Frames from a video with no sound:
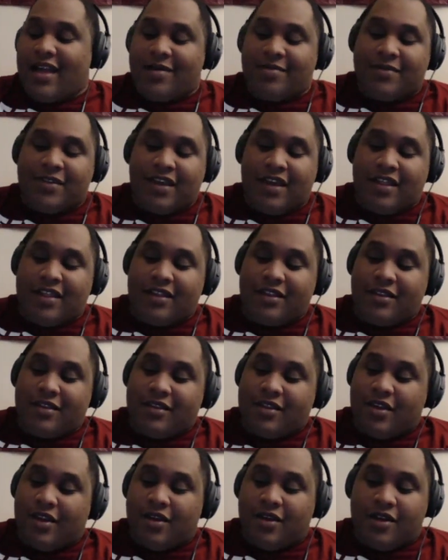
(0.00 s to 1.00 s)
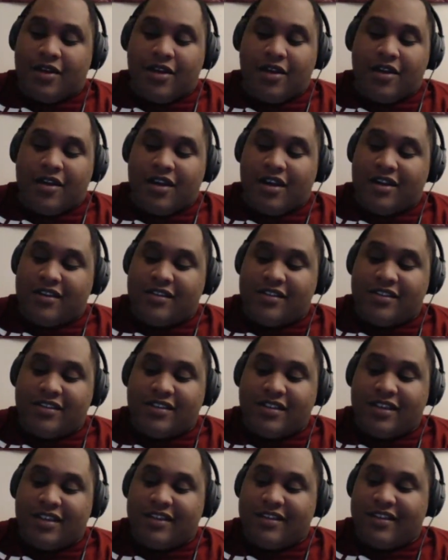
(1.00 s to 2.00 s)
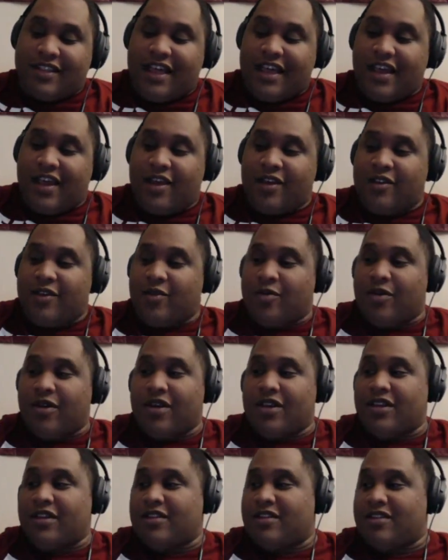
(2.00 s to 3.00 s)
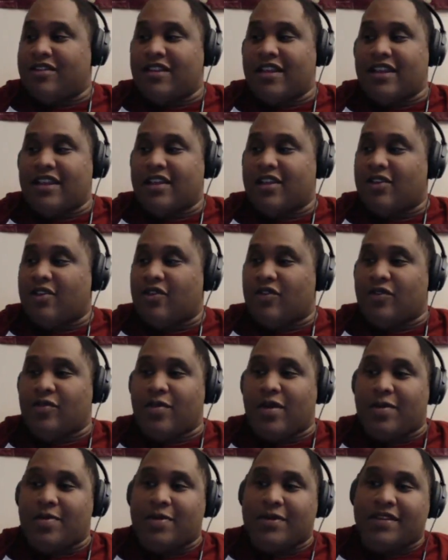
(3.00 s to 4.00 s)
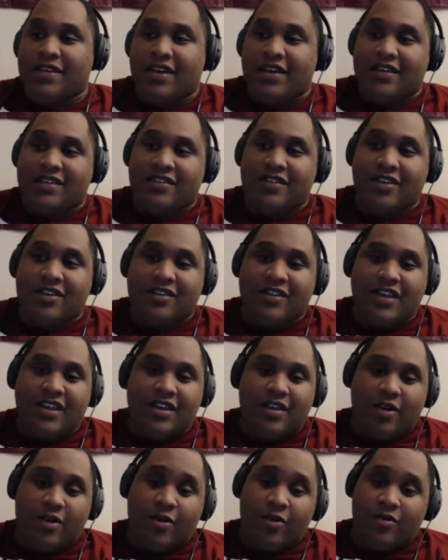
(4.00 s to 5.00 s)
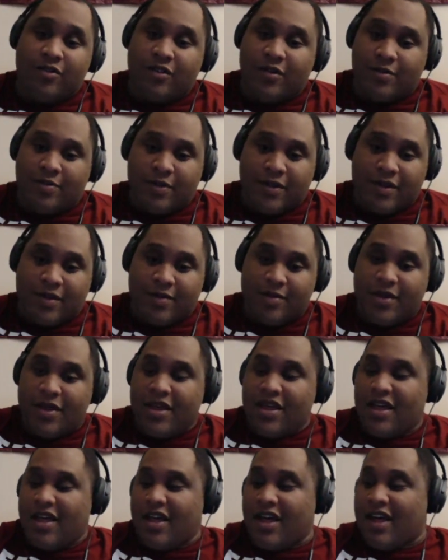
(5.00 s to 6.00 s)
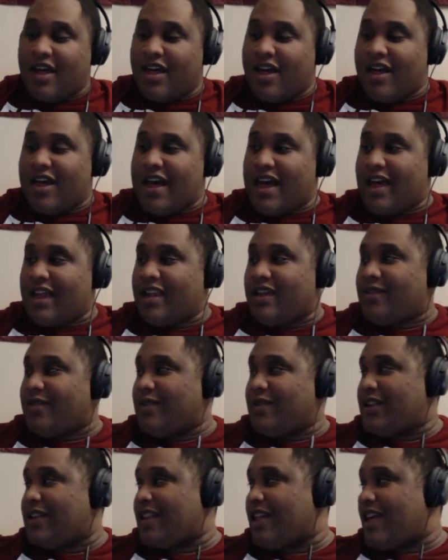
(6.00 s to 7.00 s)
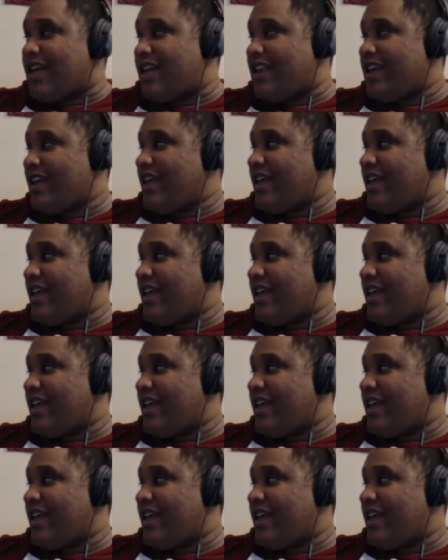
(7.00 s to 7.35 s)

telling you, Kirk Cousins is like underwear. You just need to use them up until he starts getting holes up in them. I'll leave it at that.